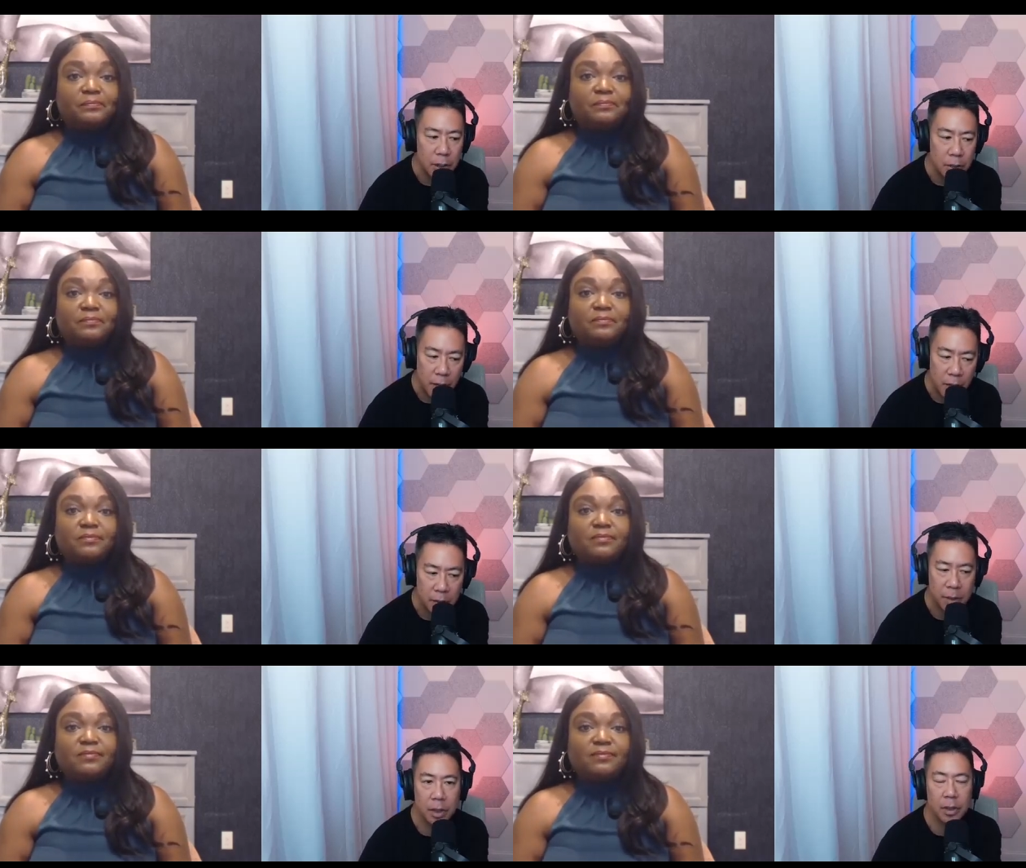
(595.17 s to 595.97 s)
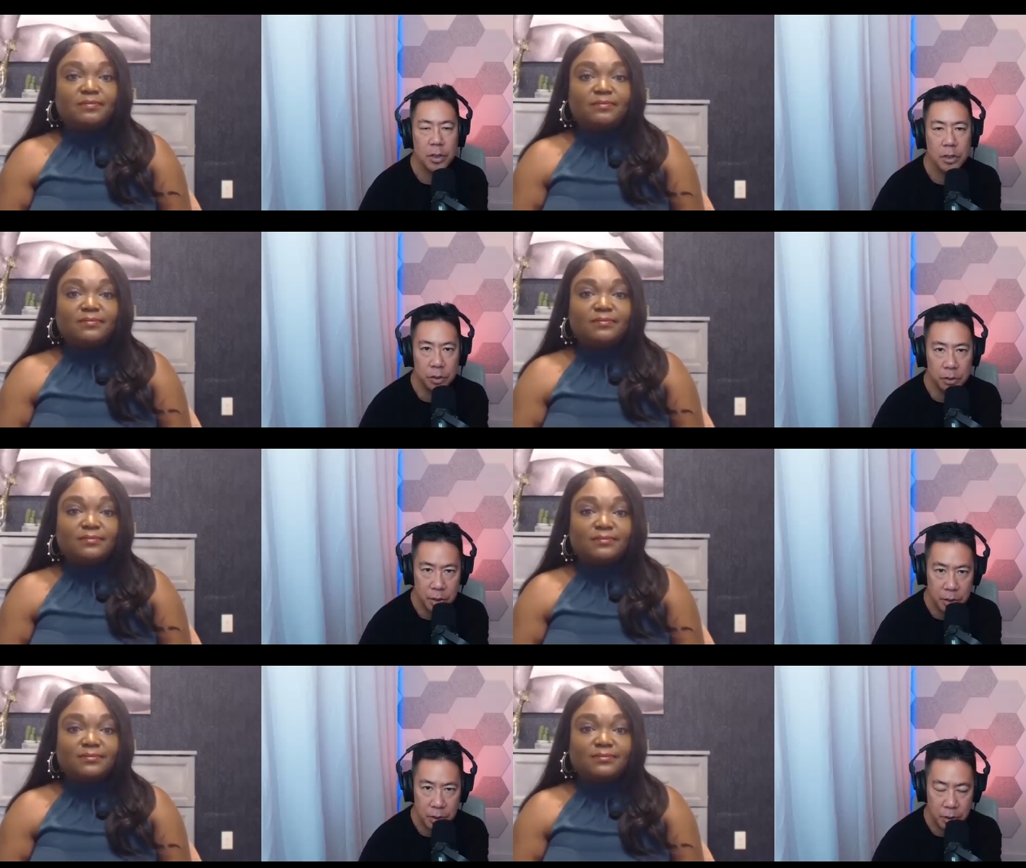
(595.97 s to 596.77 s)
Speaker 1: Now, you're a healthcare
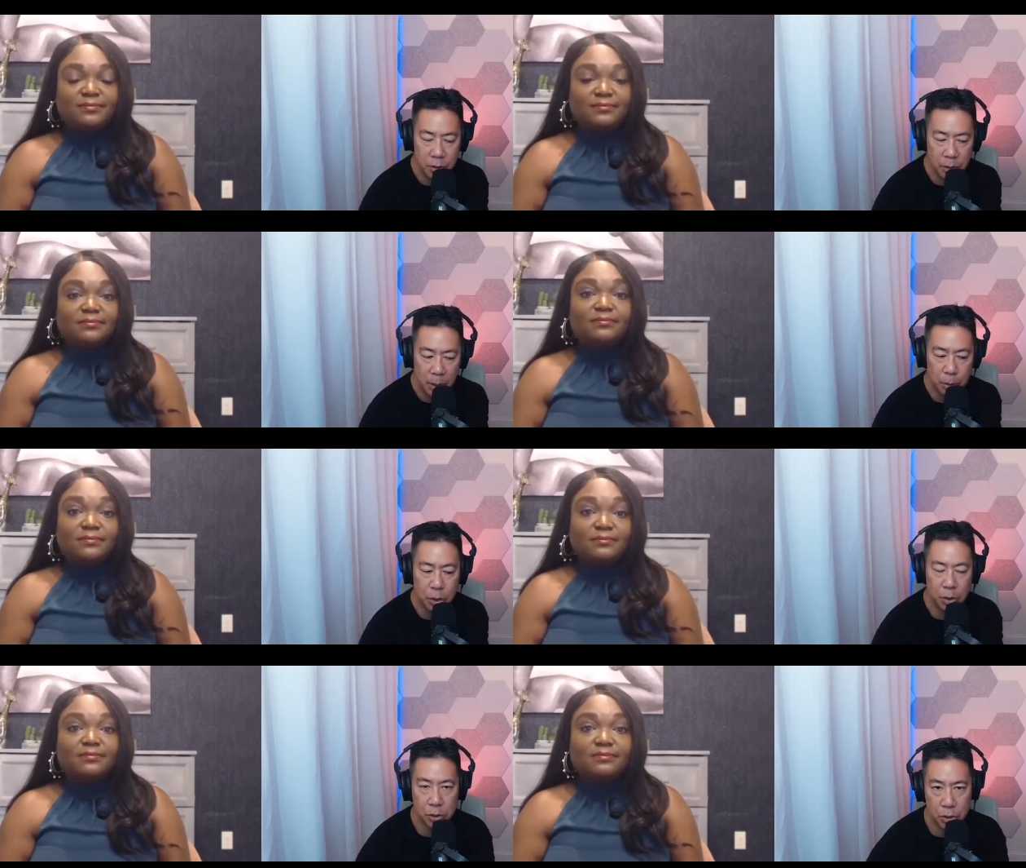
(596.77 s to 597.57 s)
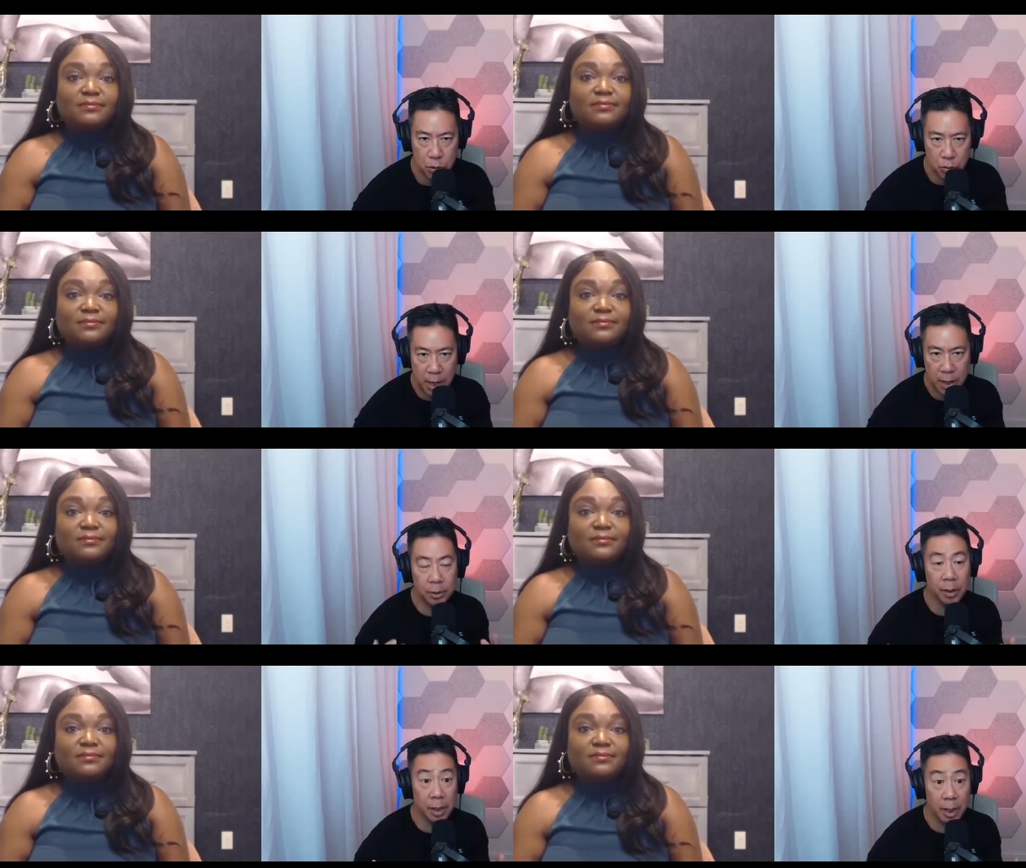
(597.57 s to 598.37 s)
consultant, so I'm sure you
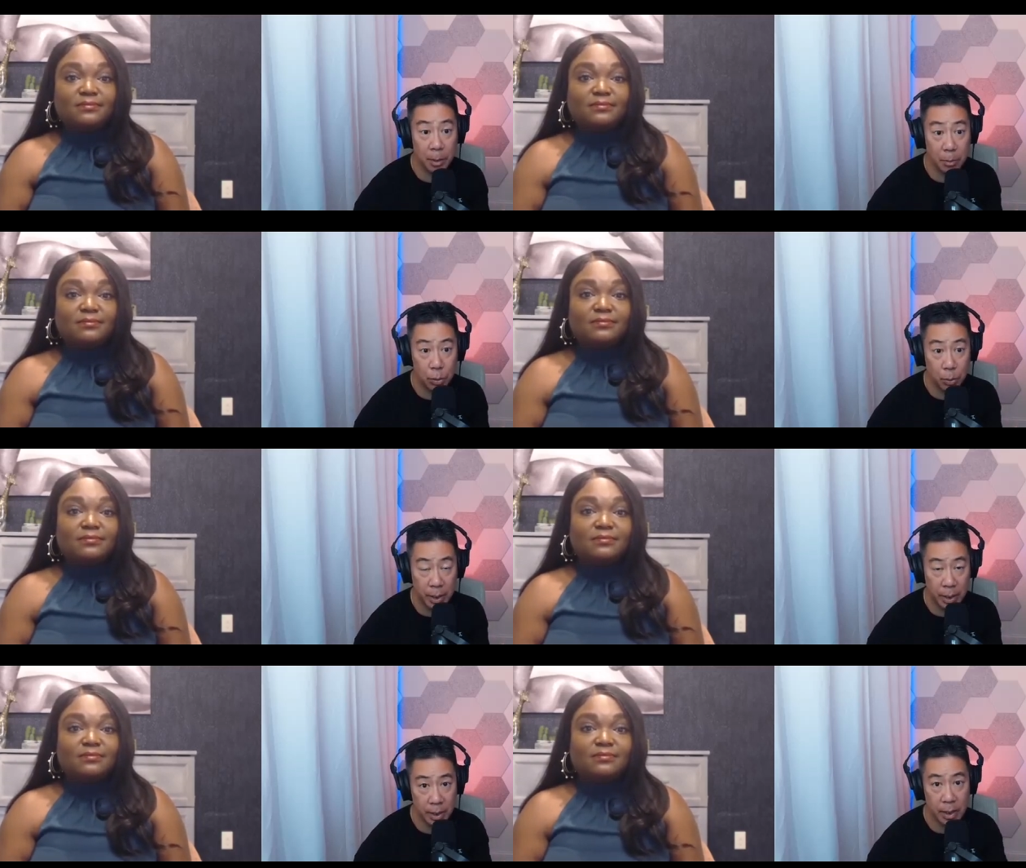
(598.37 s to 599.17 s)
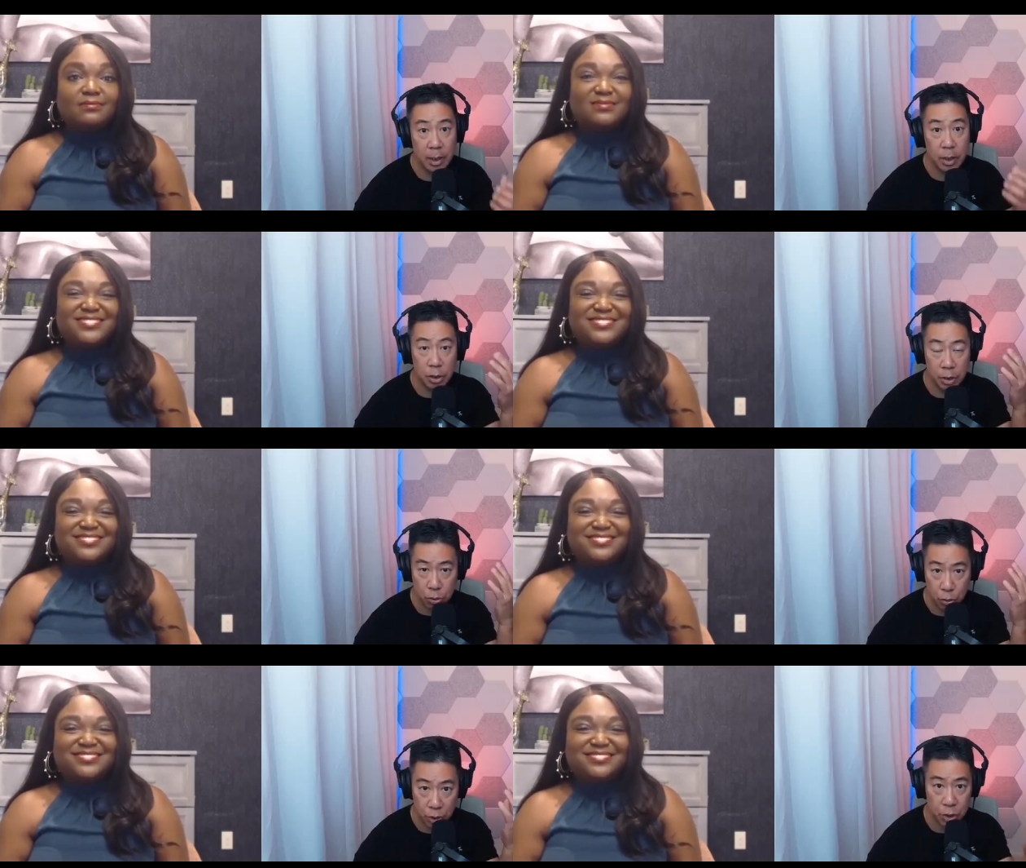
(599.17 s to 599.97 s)
straddled a line between the
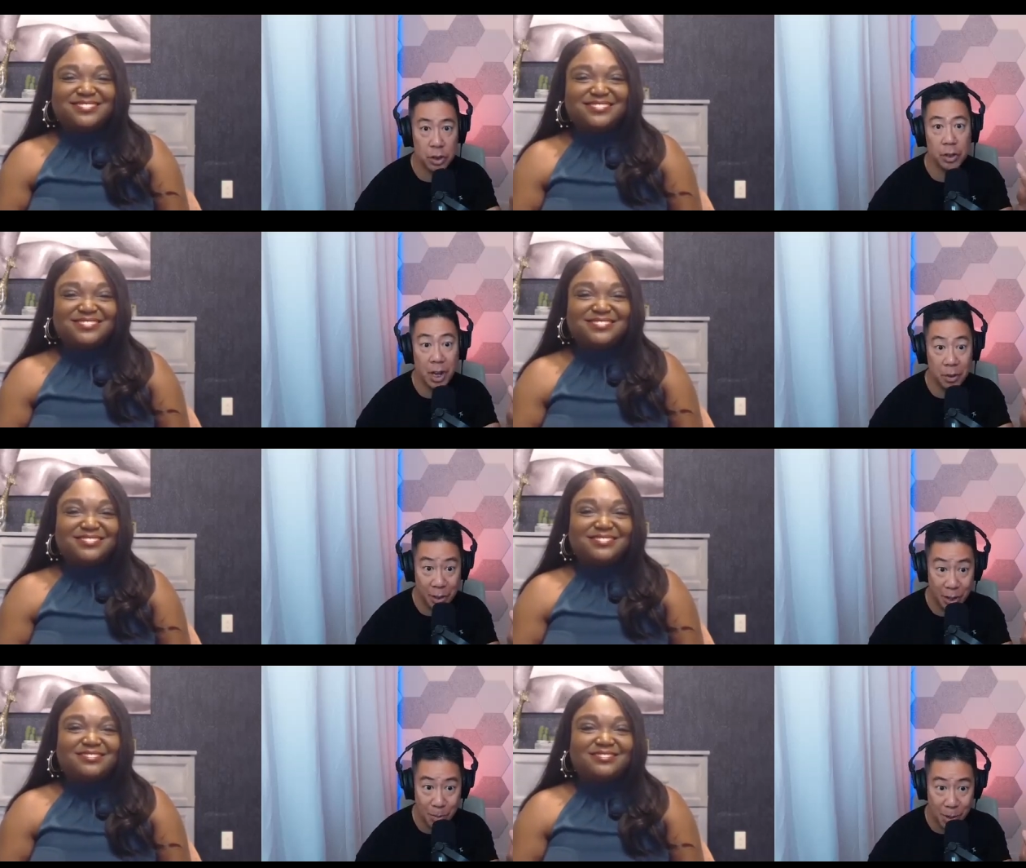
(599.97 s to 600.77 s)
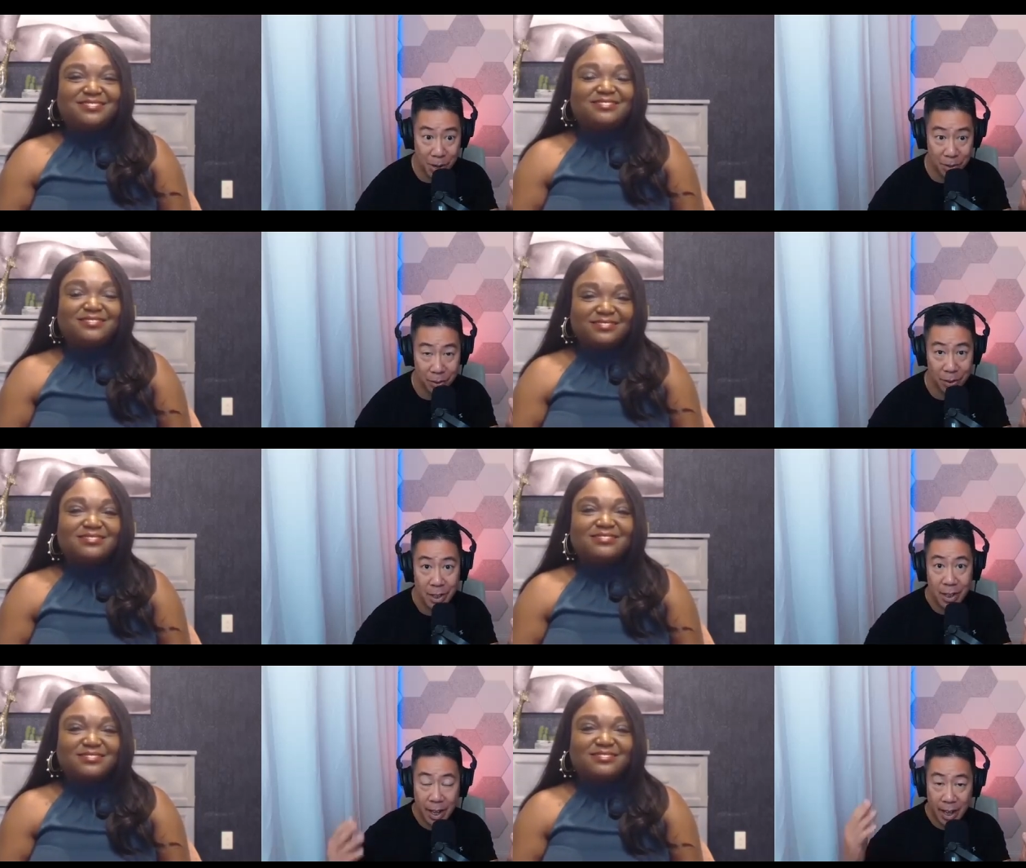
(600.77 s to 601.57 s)
traditional healthcare model
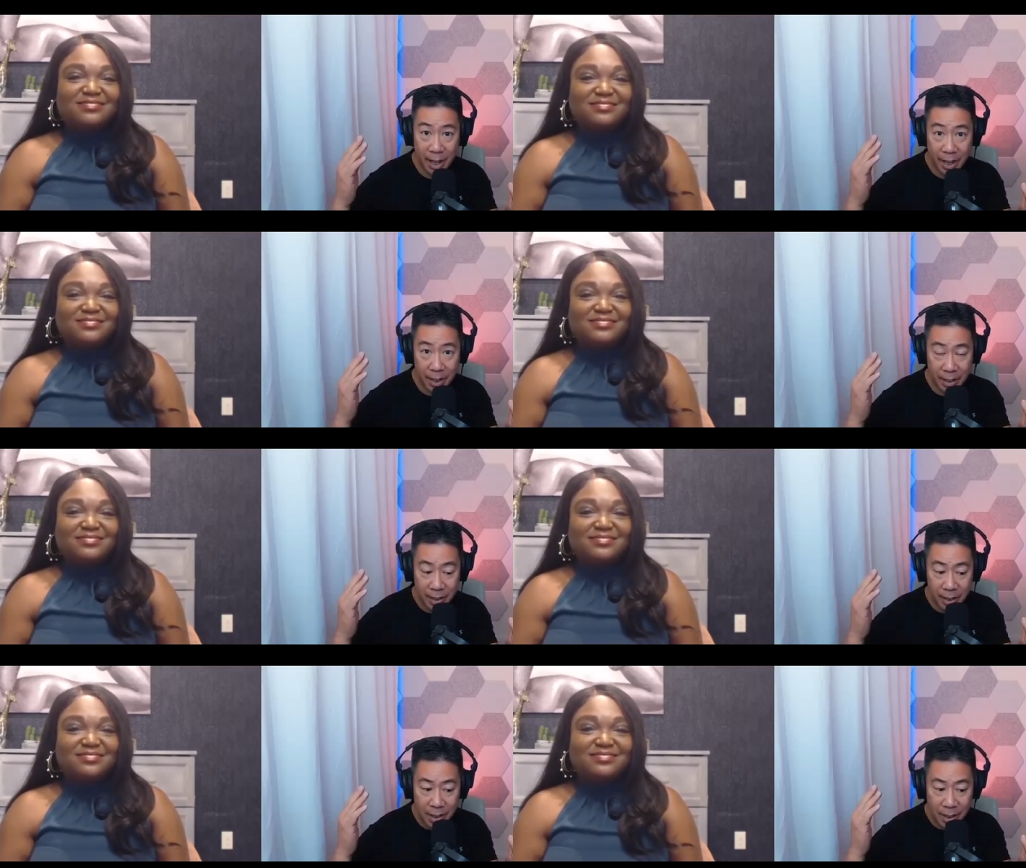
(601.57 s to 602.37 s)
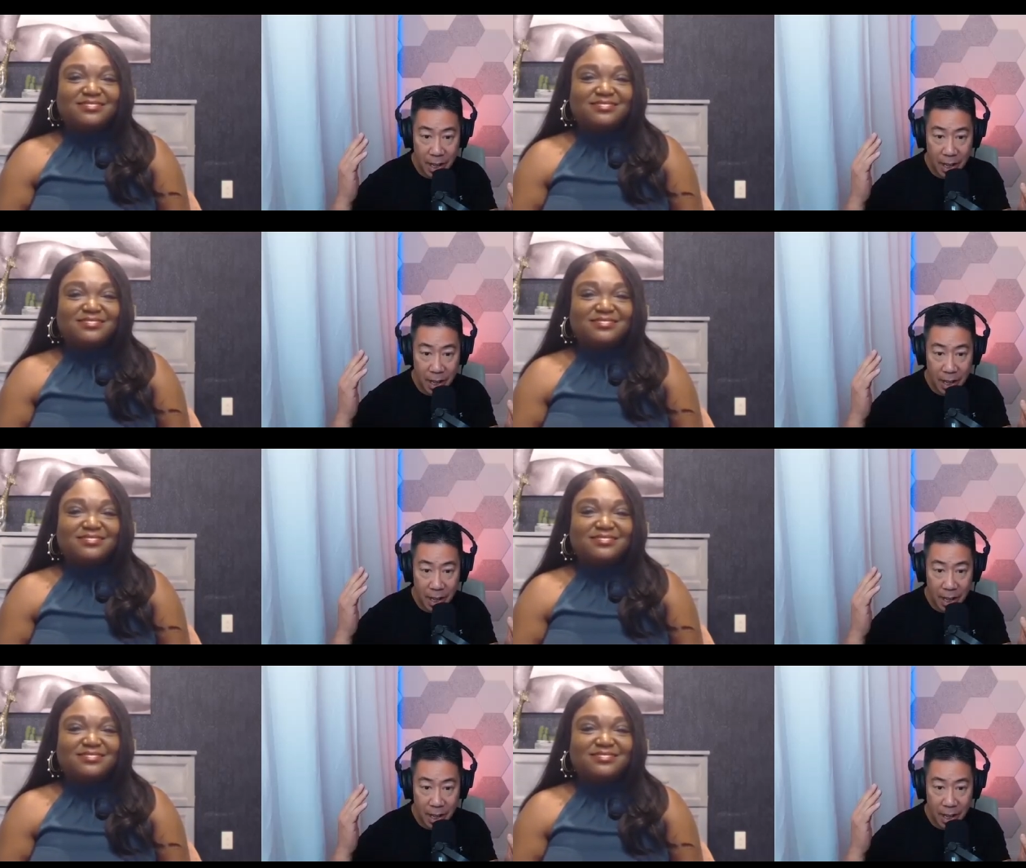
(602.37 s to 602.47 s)
and